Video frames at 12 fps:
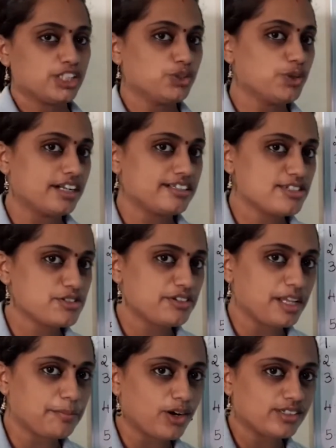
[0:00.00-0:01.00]
You understood
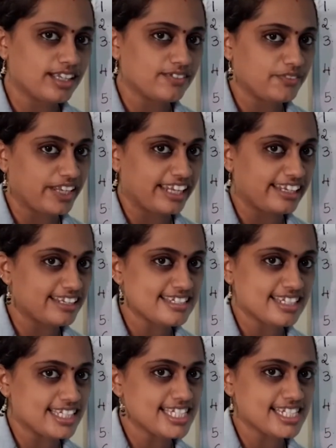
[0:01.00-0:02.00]
about the various
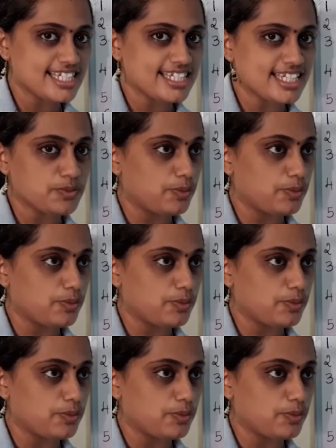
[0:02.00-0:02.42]
instances